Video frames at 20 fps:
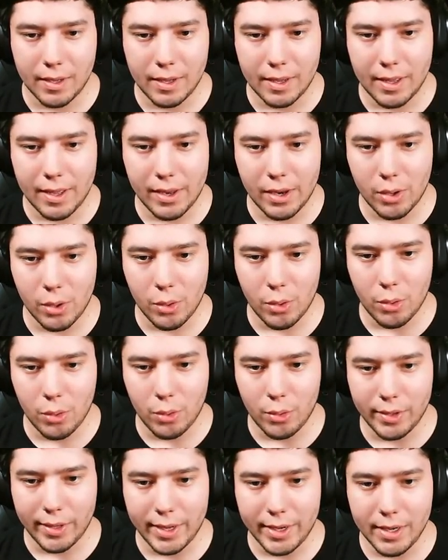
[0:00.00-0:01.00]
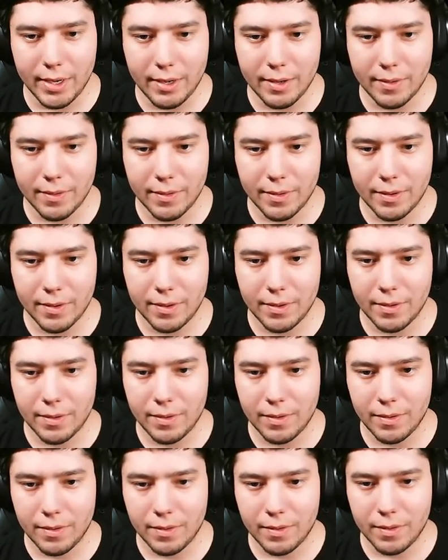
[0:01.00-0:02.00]
Hello, lady.
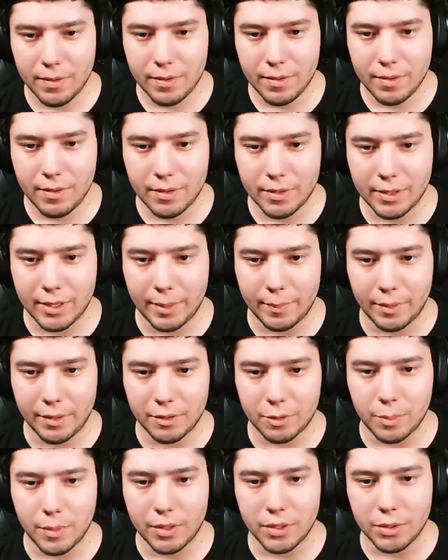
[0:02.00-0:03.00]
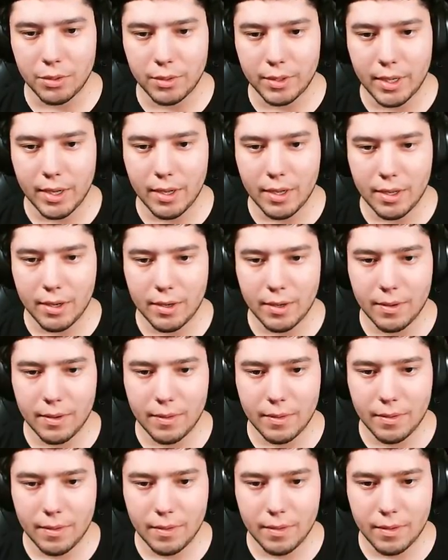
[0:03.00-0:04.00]
Okay, I'm gonna smudge you again.
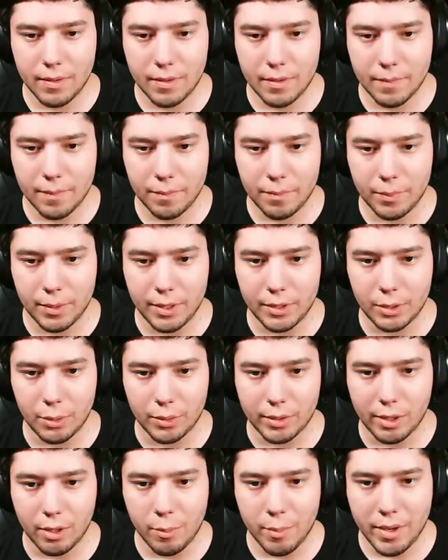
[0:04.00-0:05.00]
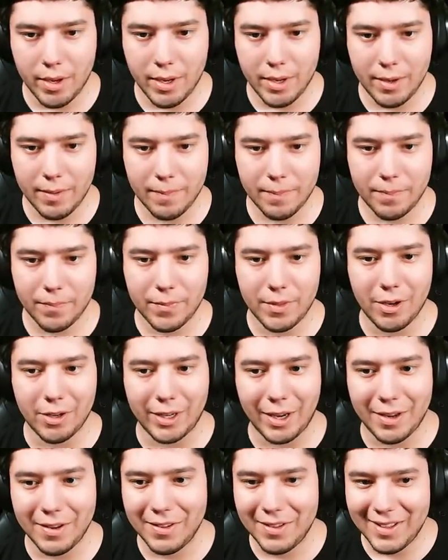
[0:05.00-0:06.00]
Please don't kill me.
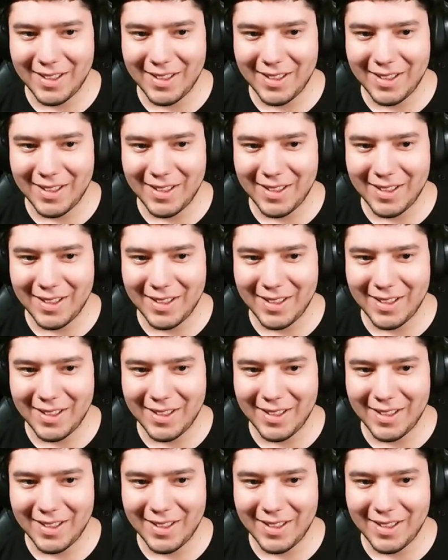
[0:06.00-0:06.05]
Okay.